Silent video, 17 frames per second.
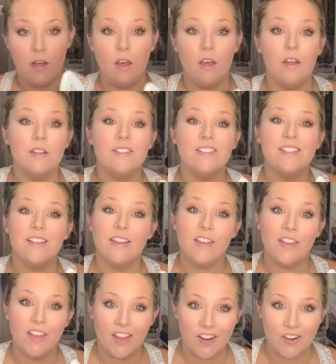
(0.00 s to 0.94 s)
and
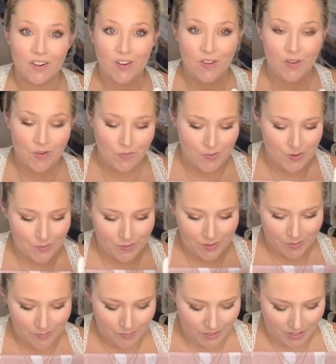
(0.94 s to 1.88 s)
then we
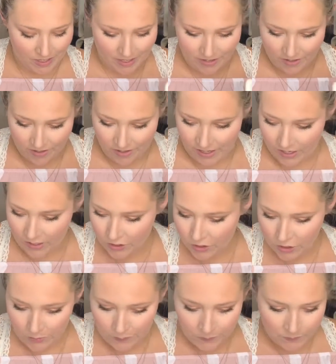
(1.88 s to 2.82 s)
will apply our lash.